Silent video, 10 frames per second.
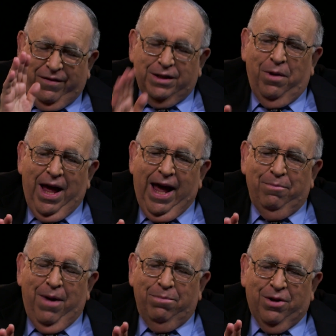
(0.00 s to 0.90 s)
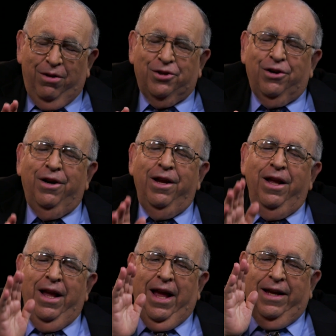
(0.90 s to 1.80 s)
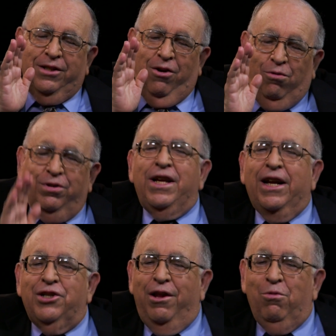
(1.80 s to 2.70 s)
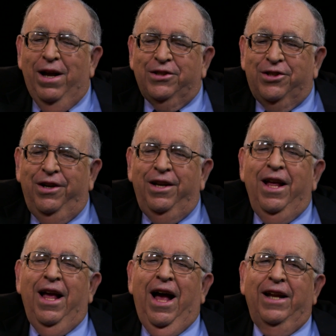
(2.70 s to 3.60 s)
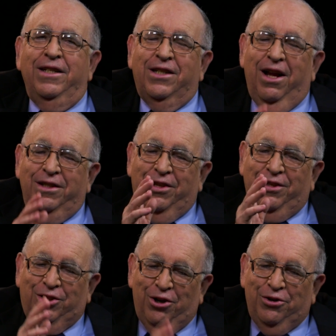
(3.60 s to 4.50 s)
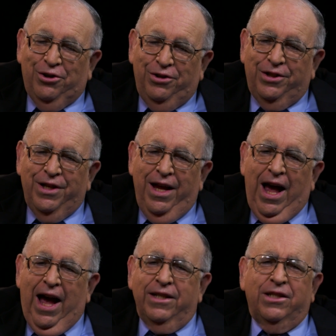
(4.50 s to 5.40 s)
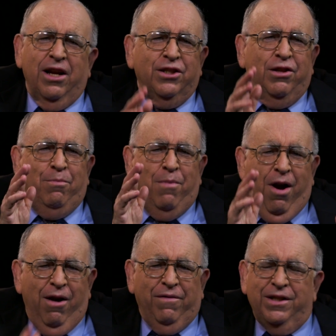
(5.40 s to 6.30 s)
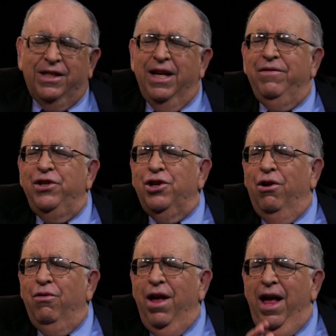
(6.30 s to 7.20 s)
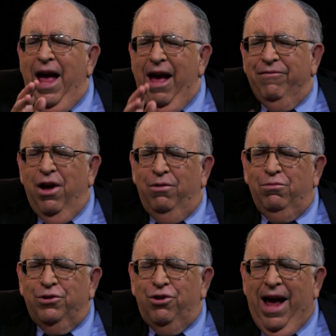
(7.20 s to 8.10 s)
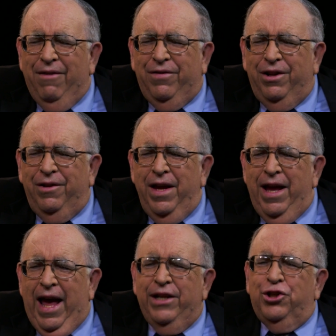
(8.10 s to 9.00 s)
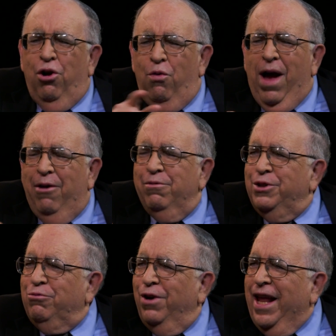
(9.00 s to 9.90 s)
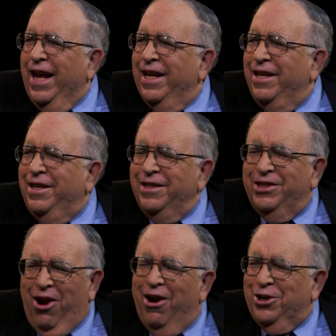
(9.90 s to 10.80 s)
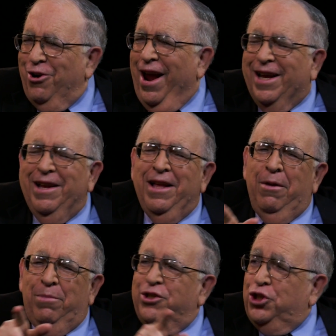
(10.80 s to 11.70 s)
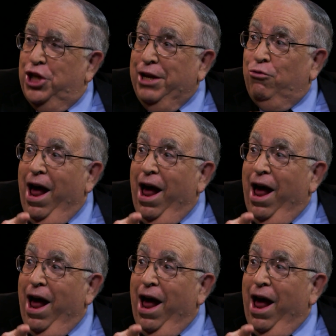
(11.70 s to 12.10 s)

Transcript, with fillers: Invisible Hand Pop Culture, has a whole section on the Western. I discuss The Searchers. I discuss the marvelous TV show, Have Gun Will Travel, and show how it was related to Star Trek, because Gene